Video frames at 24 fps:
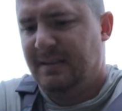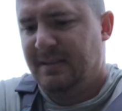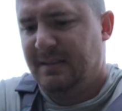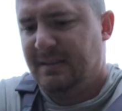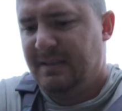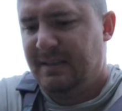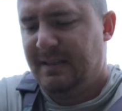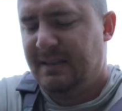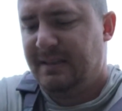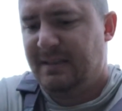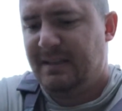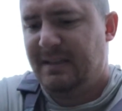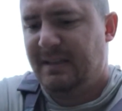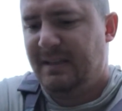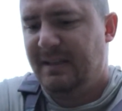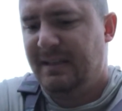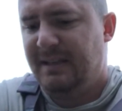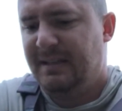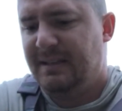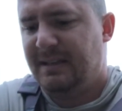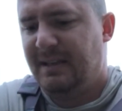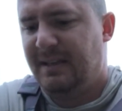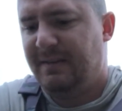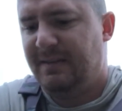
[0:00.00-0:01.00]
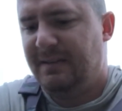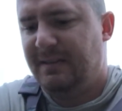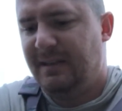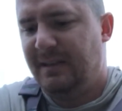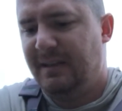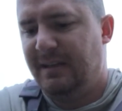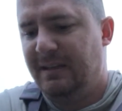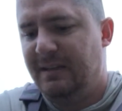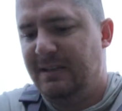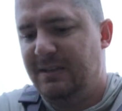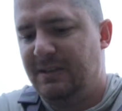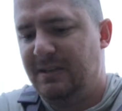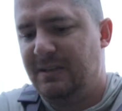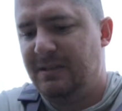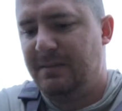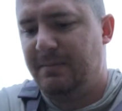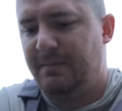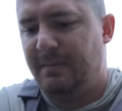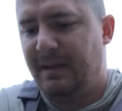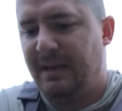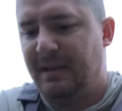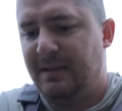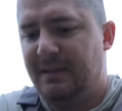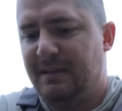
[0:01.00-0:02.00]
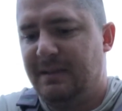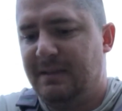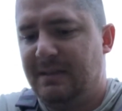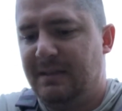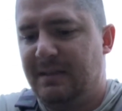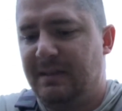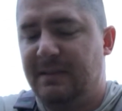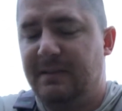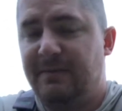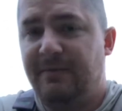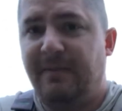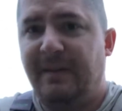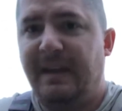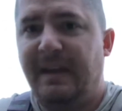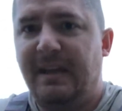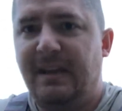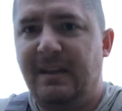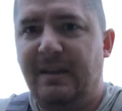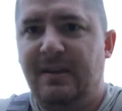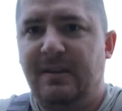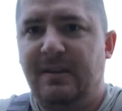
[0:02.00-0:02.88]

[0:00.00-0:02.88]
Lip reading: 16, 17 inches. Man, these things fight.